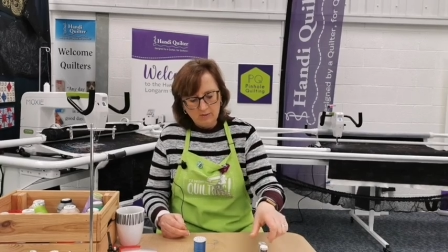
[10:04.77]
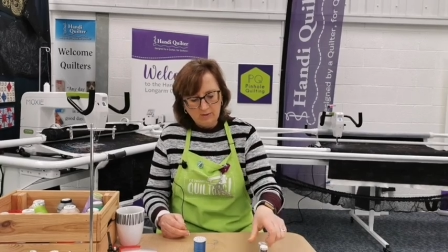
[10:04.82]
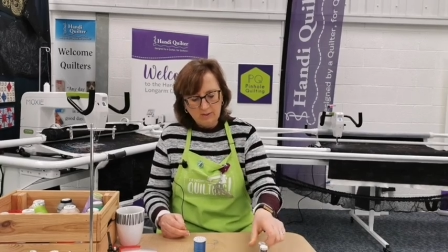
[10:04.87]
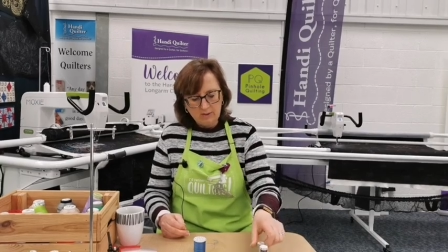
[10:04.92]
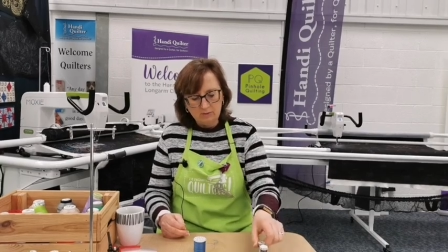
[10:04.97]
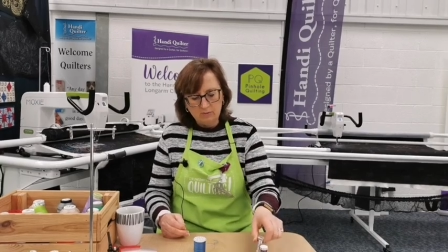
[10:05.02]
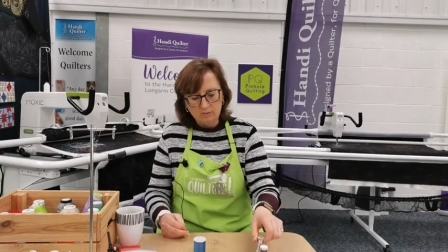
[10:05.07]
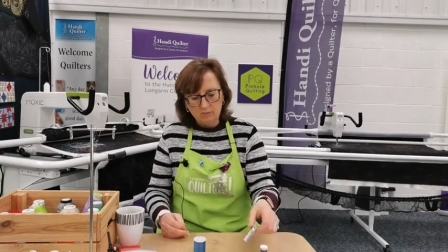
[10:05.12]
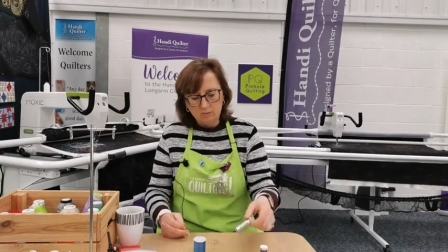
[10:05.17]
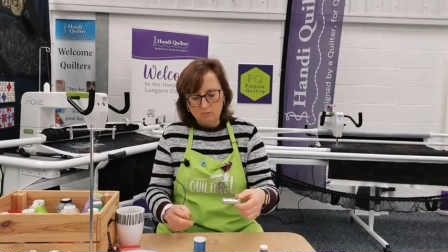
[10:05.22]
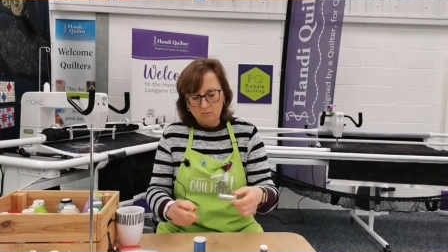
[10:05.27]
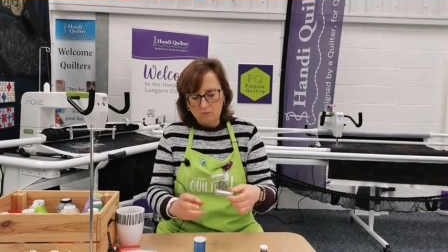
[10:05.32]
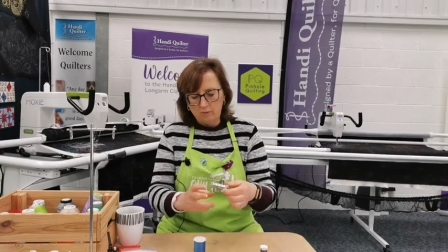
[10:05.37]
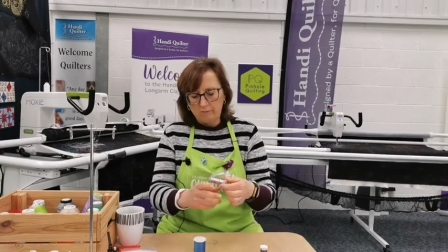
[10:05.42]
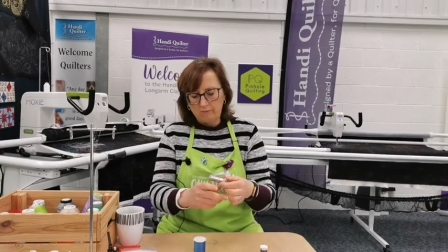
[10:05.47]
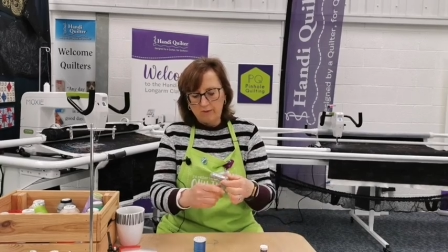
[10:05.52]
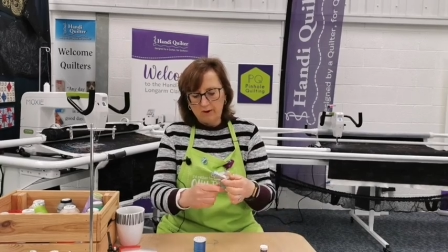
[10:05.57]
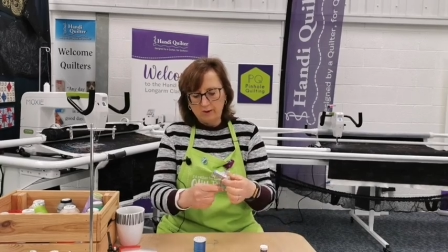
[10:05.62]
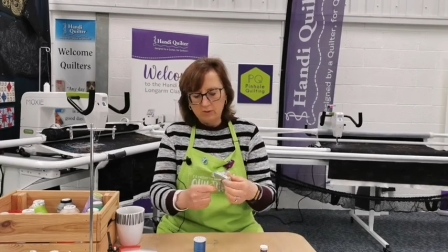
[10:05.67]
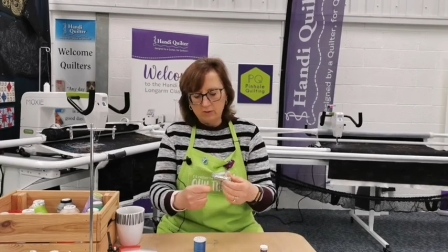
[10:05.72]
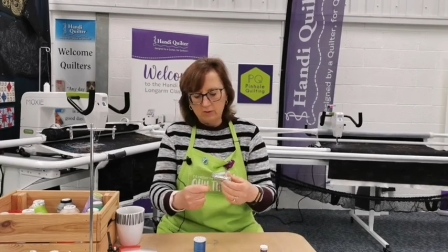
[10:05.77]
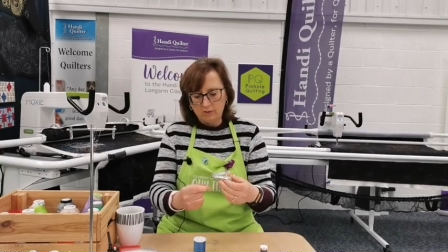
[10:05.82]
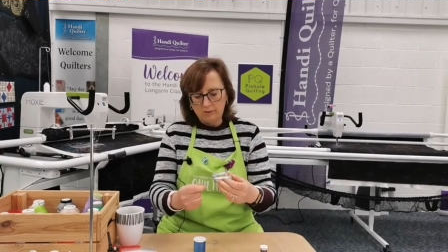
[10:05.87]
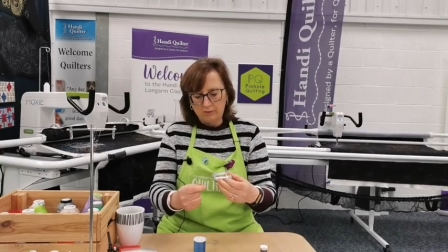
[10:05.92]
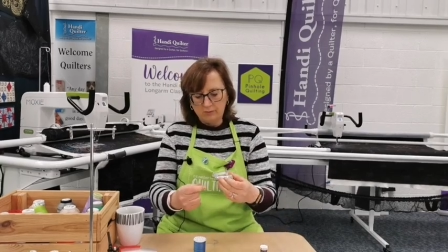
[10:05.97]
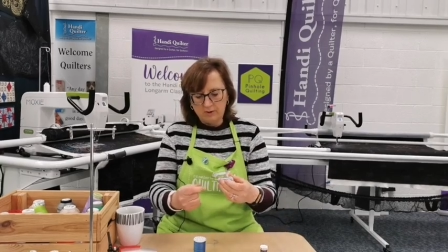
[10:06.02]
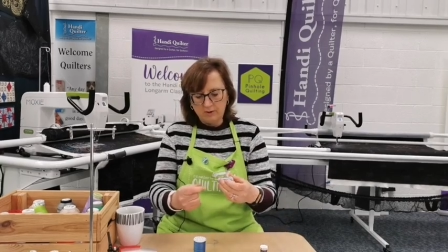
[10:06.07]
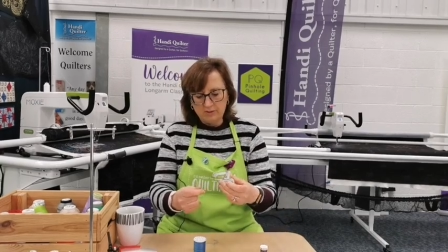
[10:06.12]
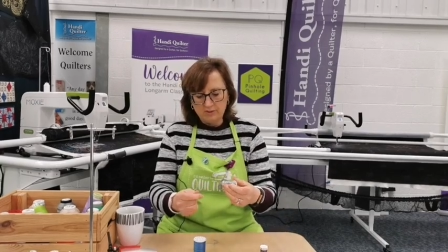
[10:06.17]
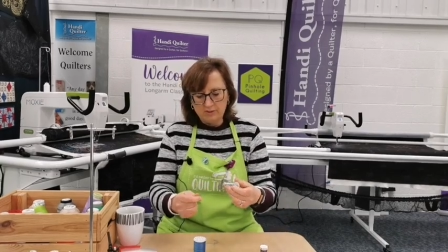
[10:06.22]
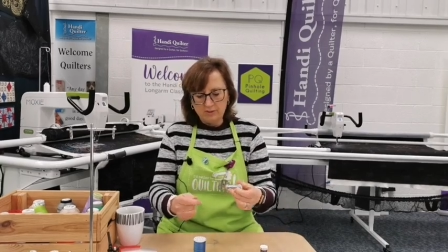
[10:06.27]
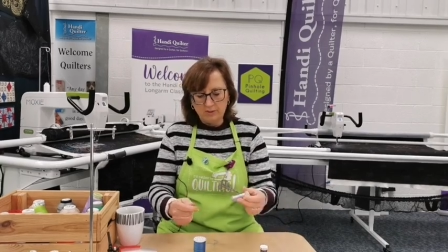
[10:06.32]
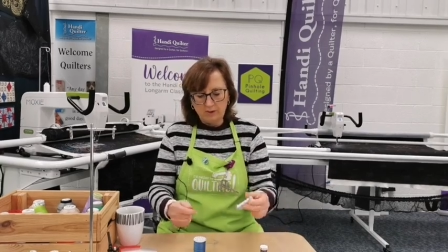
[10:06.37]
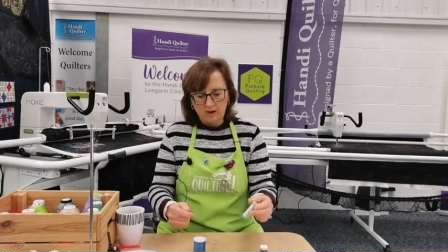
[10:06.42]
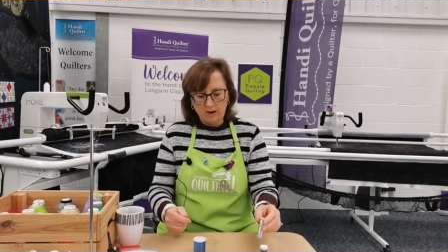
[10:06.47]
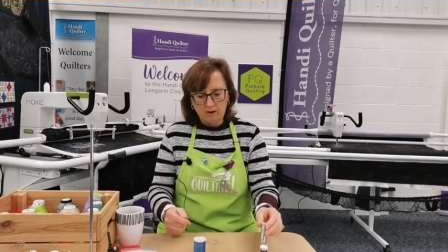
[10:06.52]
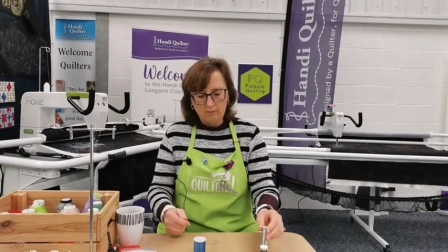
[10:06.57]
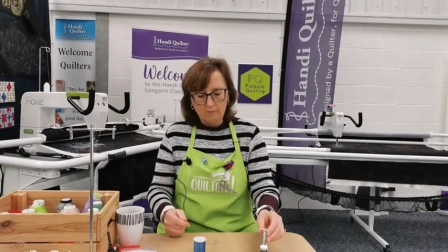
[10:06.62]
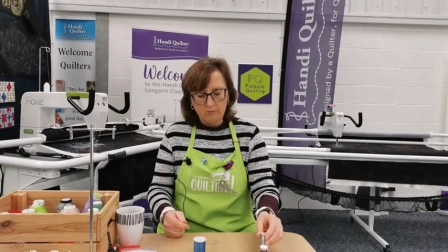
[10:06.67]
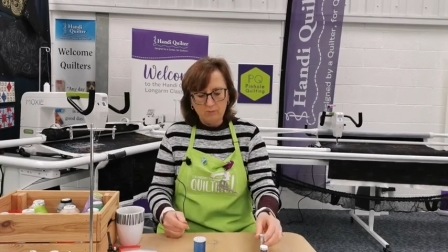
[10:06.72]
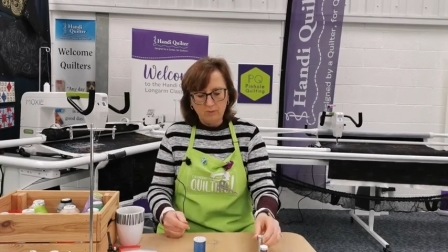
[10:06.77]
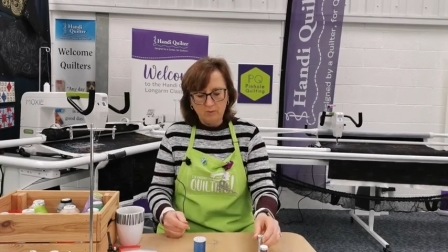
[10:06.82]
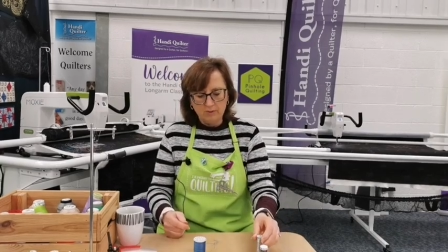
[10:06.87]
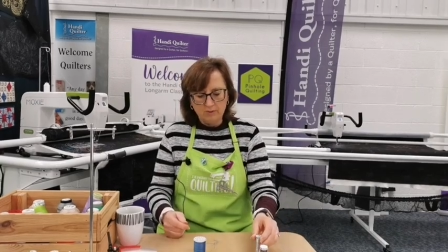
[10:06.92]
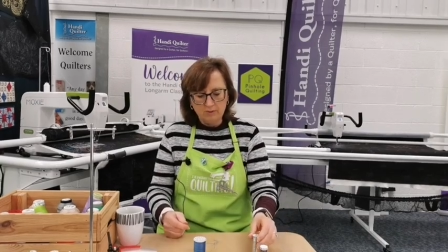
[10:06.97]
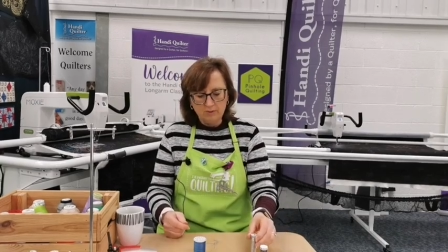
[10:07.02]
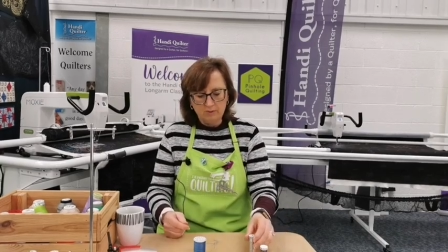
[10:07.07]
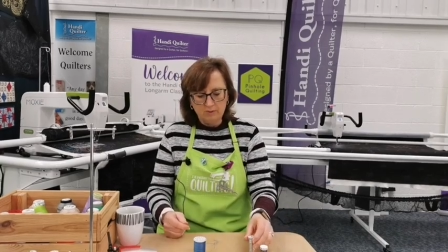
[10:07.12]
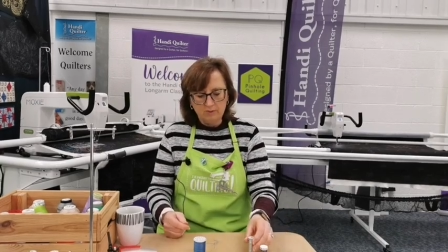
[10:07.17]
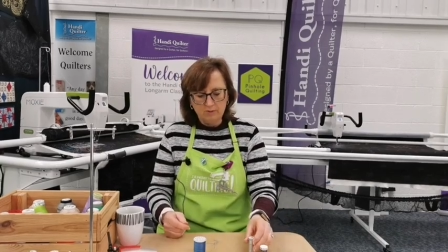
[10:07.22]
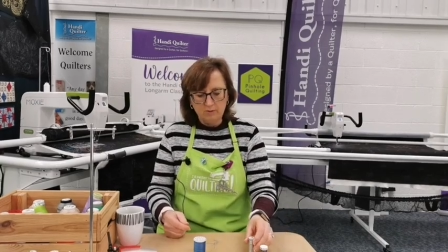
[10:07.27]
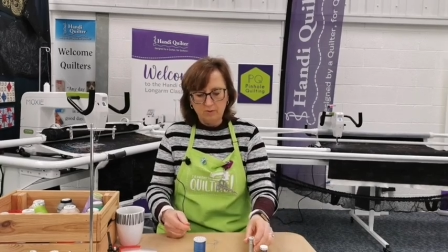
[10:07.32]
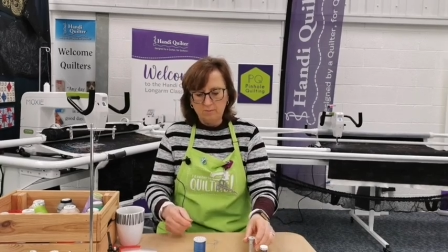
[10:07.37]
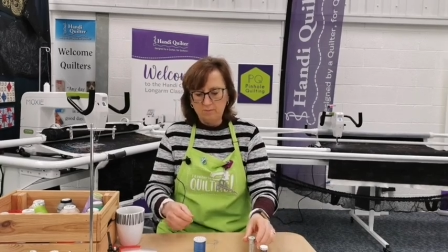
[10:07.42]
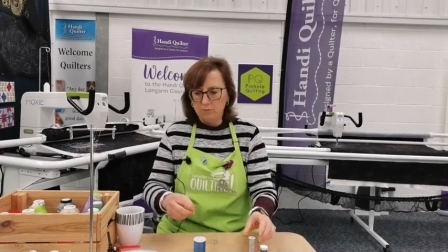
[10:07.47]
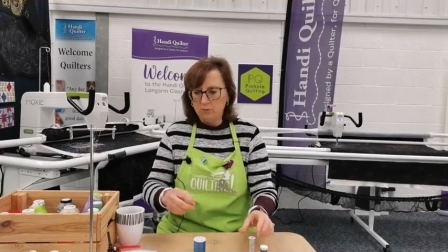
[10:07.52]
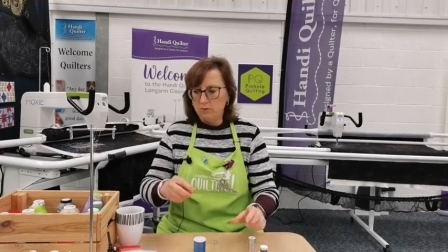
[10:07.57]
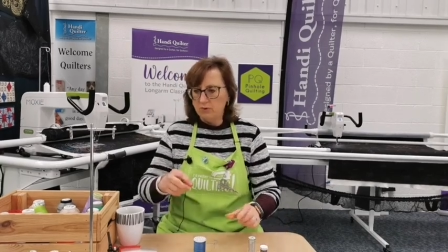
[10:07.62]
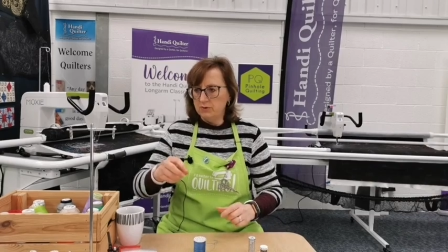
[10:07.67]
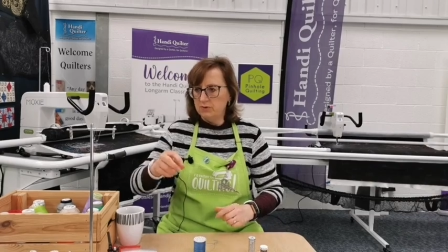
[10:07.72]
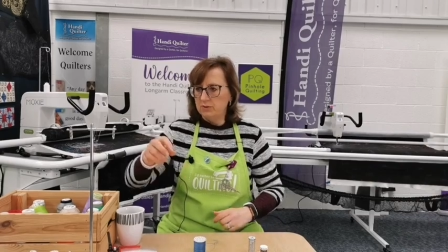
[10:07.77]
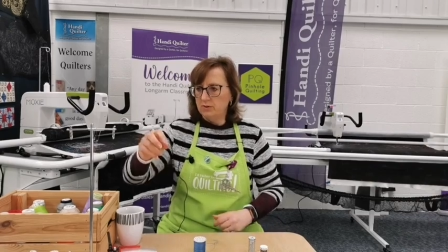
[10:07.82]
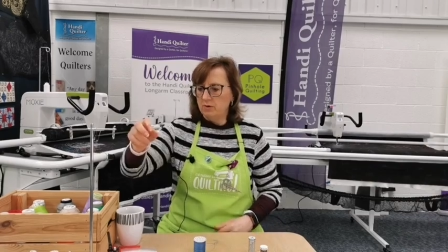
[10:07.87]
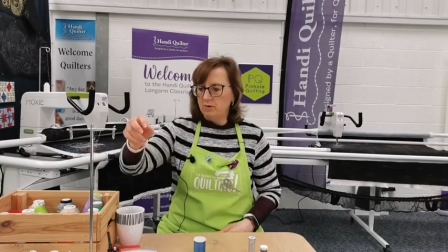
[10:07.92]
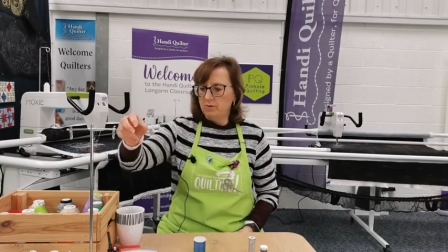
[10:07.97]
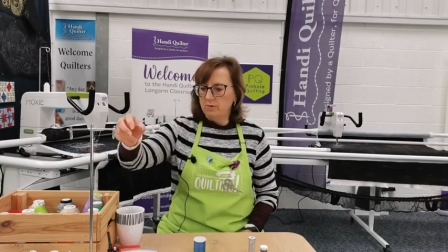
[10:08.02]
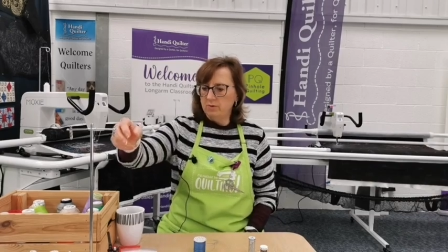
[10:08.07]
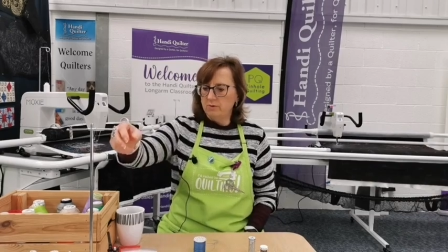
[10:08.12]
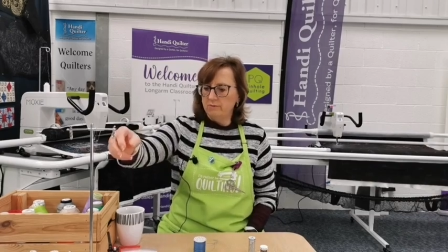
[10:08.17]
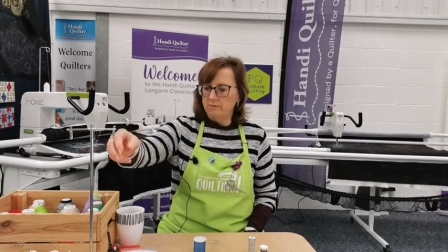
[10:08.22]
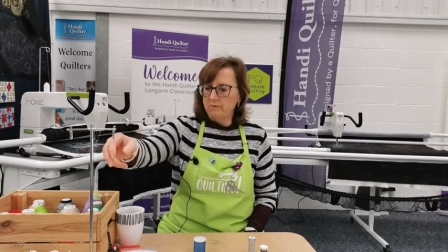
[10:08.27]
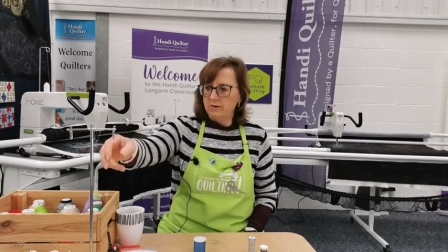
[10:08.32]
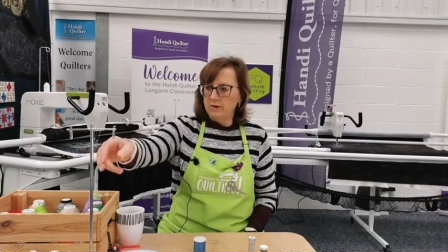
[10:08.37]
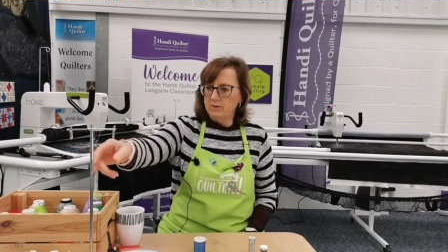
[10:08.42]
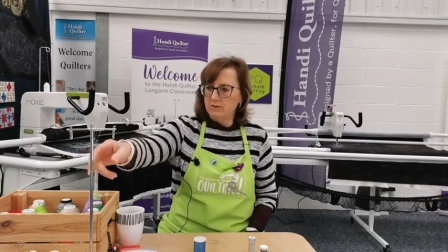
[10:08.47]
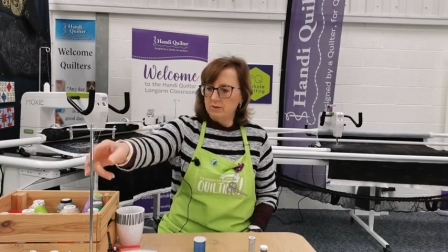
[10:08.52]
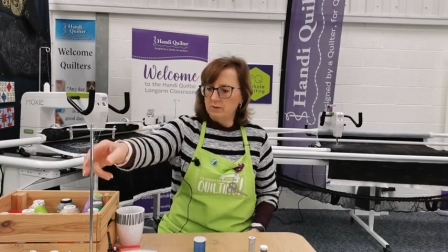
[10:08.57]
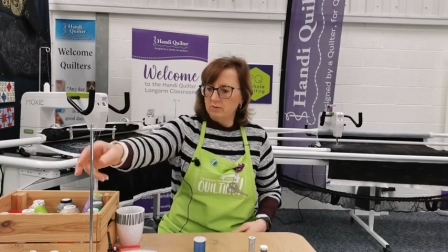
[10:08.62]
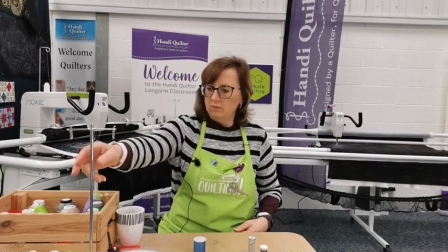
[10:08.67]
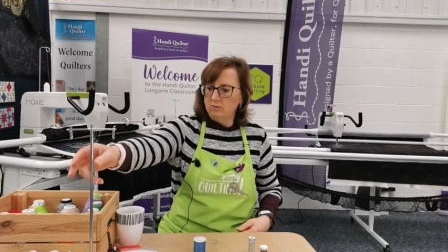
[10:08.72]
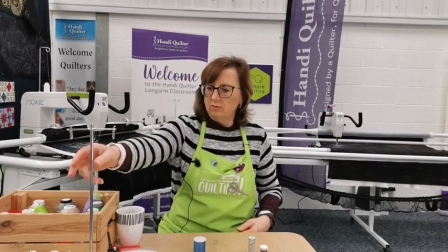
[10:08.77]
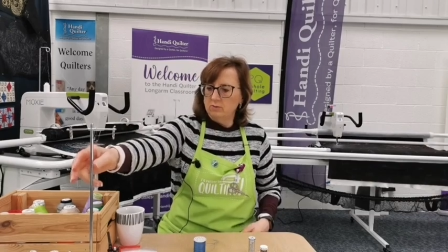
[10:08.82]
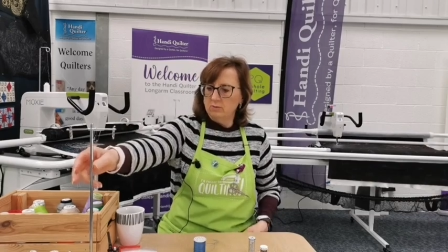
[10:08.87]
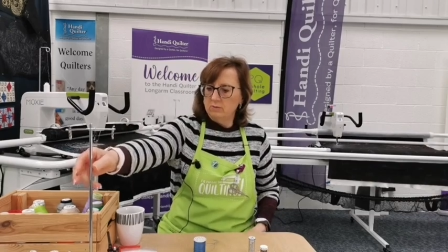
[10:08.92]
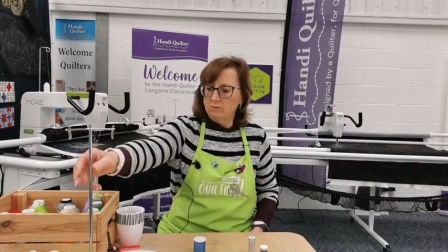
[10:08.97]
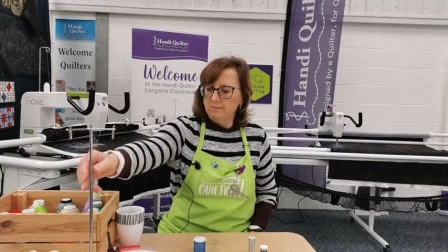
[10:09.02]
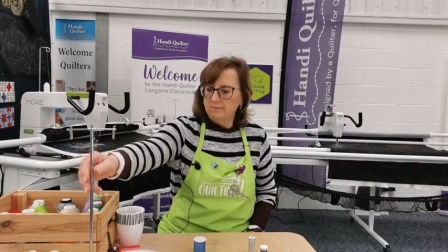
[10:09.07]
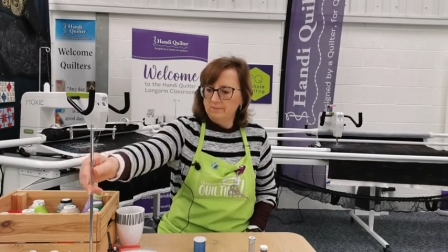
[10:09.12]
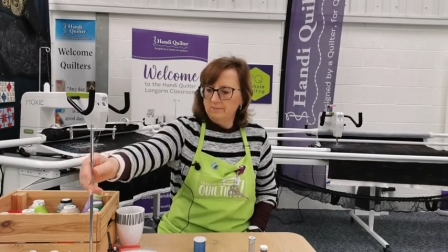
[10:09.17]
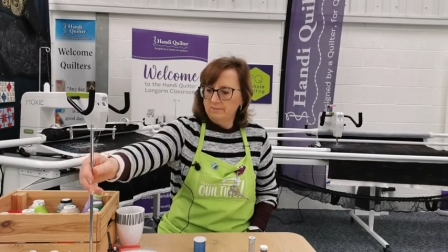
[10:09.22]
These are all more fragile threads that I would want to not put on the vertical